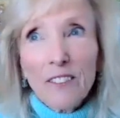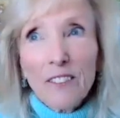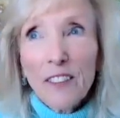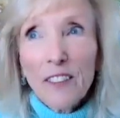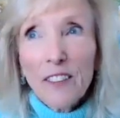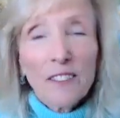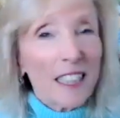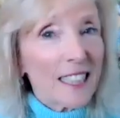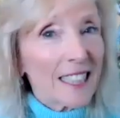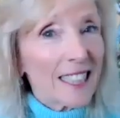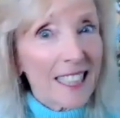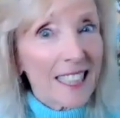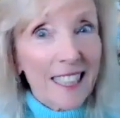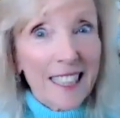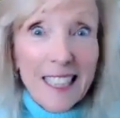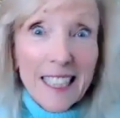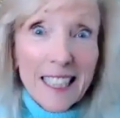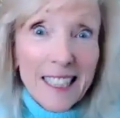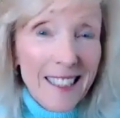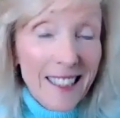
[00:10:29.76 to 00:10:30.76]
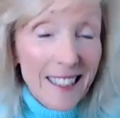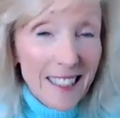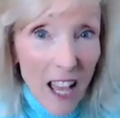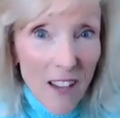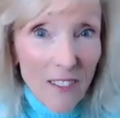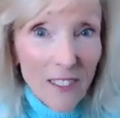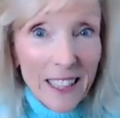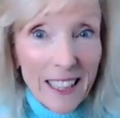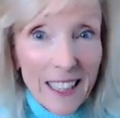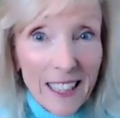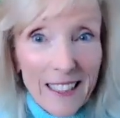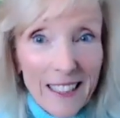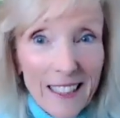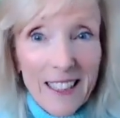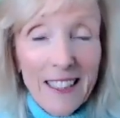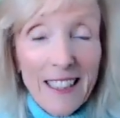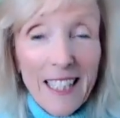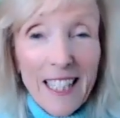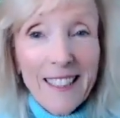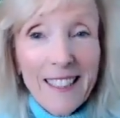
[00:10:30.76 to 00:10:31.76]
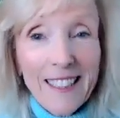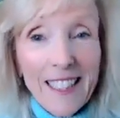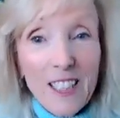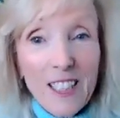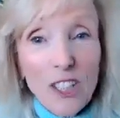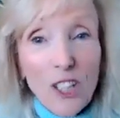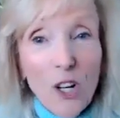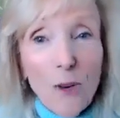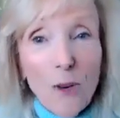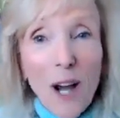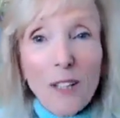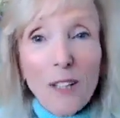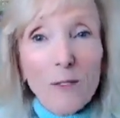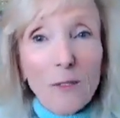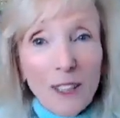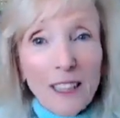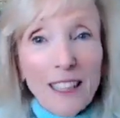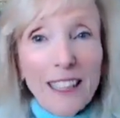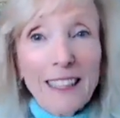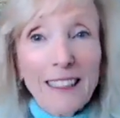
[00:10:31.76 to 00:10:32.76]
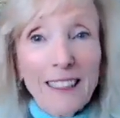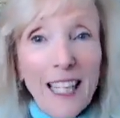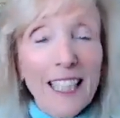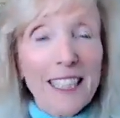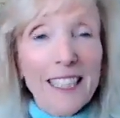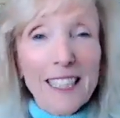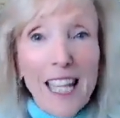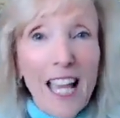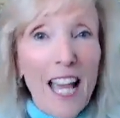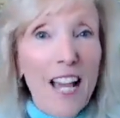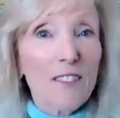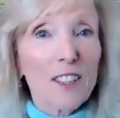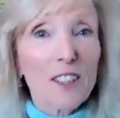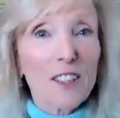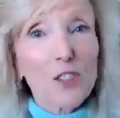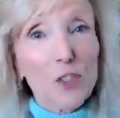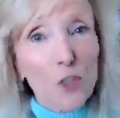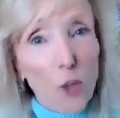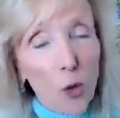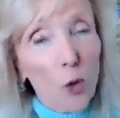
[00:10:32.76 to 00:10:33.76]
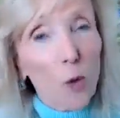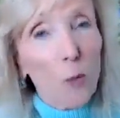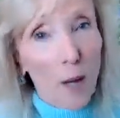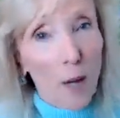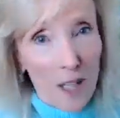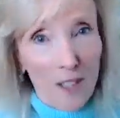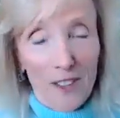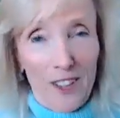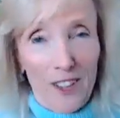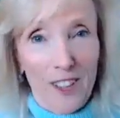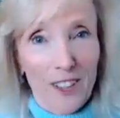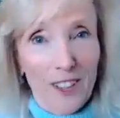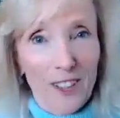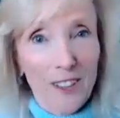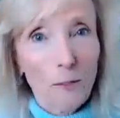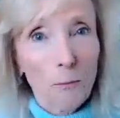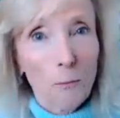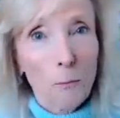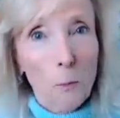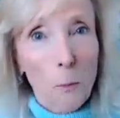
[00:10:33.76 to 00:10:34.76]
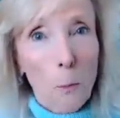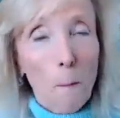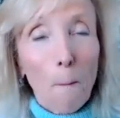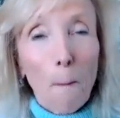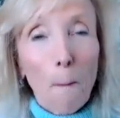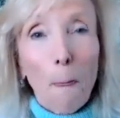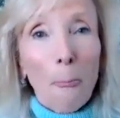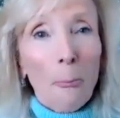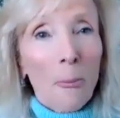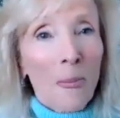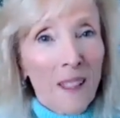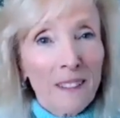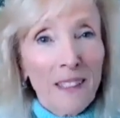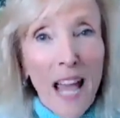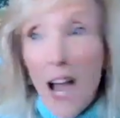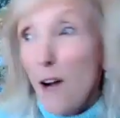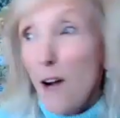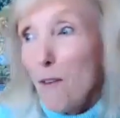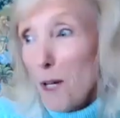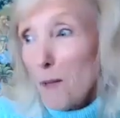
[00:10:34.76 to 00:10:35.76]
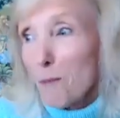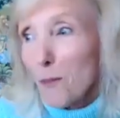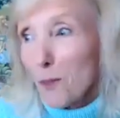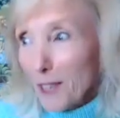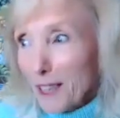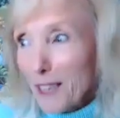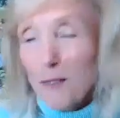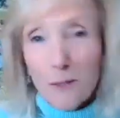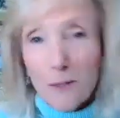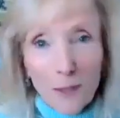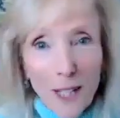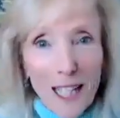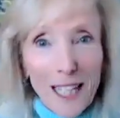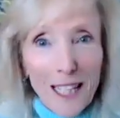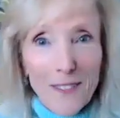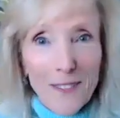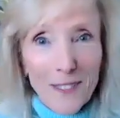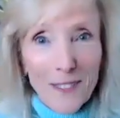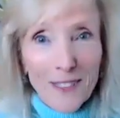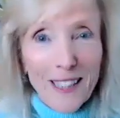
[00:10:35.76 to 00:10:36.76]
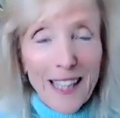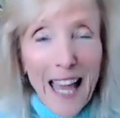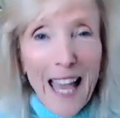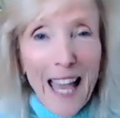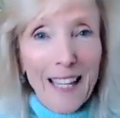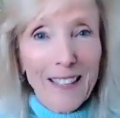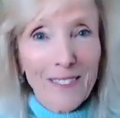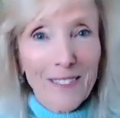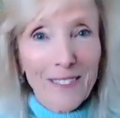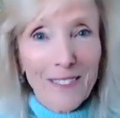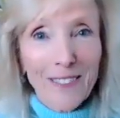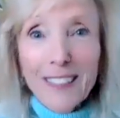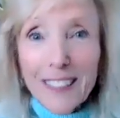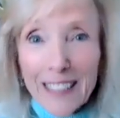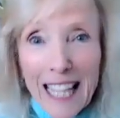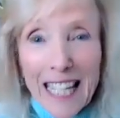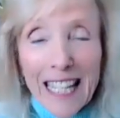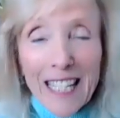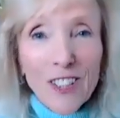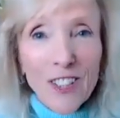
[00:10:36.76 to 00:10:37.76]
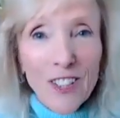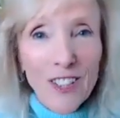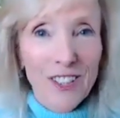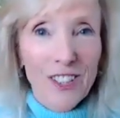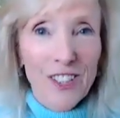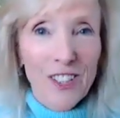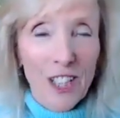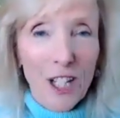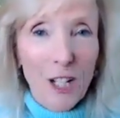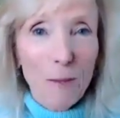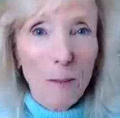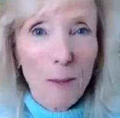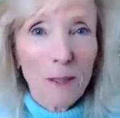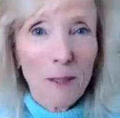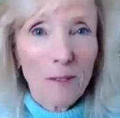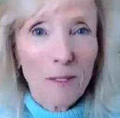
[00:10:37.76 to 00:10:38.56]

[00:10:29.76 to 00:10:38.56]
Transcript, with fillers: 50s, 60s, 70s and they say, "You know, I'd really like to have a soul partner." Now I'm really ready for that relationship